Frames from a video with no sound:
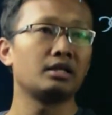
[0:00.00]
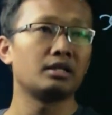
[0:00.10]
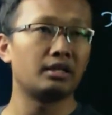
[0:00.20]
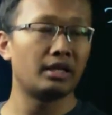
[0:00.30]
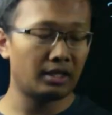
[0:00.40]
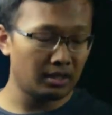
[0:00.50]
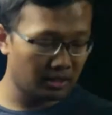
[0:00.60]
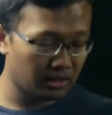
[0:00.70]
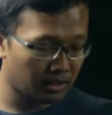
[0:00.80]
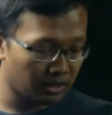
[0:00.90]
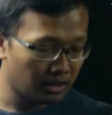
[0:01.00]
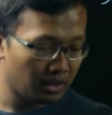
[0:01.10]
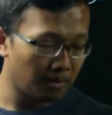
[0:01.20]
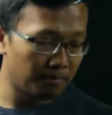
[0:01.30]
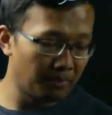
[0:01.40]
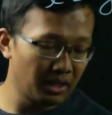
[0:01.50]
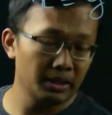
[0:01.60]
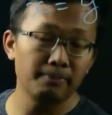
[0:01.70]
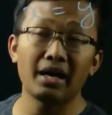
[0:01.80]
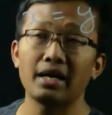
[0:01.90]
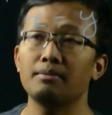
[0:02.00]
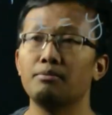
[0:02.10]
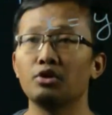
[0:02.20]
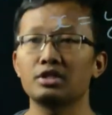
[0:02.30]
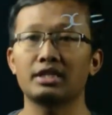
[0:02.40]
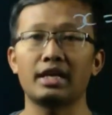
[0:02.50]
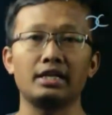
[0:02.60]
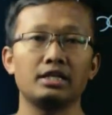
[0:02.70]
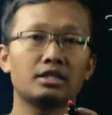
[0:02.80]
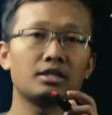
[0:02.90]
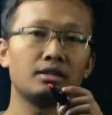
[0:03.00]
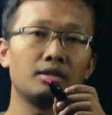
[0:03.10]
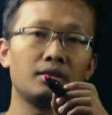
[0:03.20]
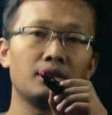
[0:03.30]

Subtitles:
then multiplying both sides